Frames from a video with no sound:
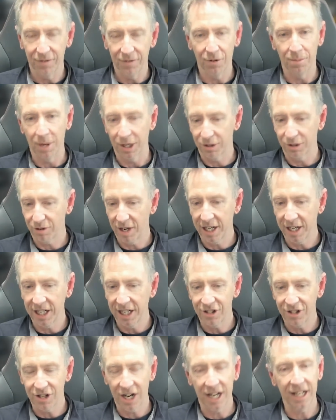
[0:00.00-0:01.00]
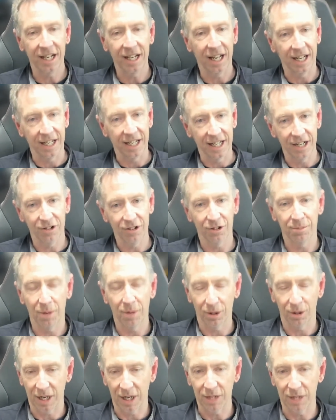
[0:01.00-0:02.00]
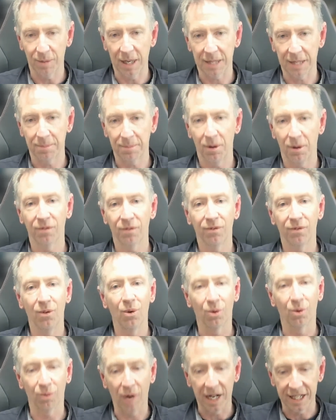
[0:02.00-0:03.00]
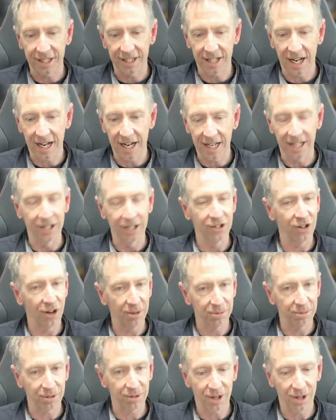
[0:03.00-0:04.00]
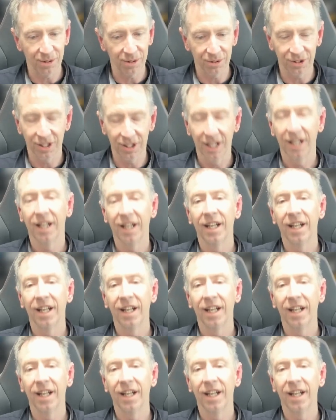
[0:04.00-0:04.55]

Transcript: for my training chain, and here is my race wax pot for race day and time trials.